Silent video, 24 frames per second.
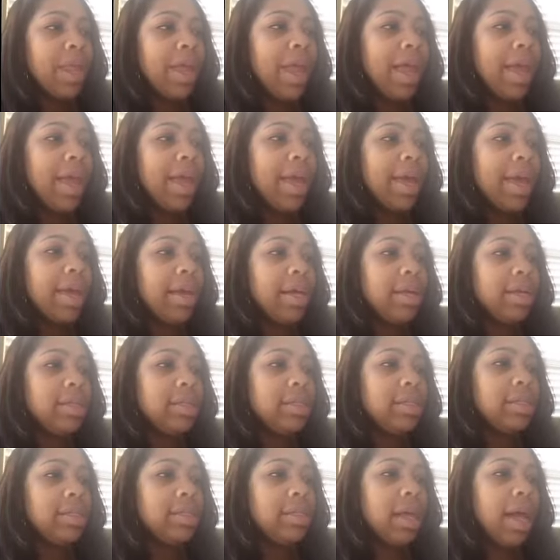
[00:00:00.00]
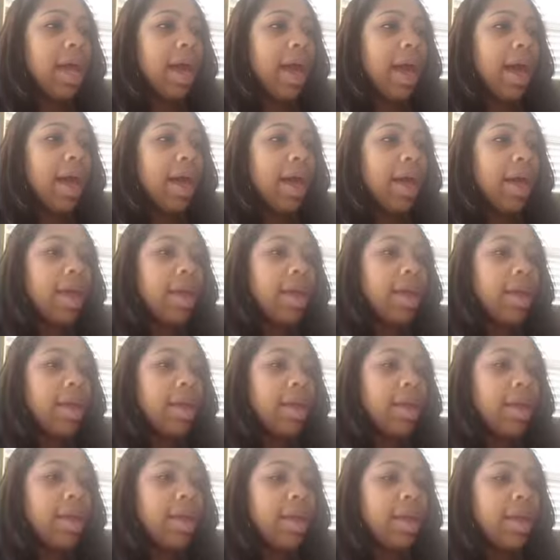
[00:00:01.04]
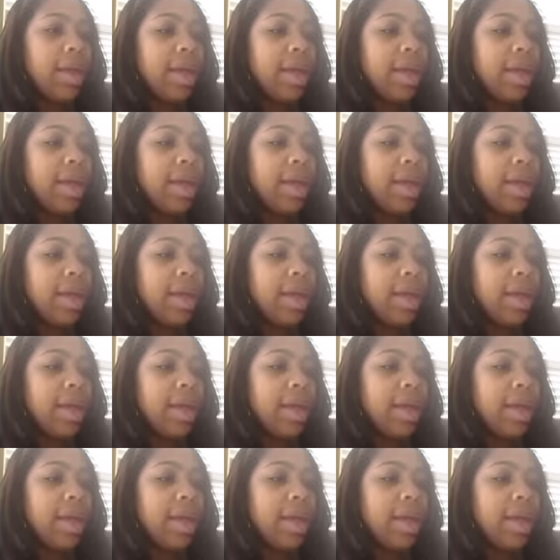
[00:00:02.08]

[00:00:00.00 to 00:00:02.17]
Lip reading: and I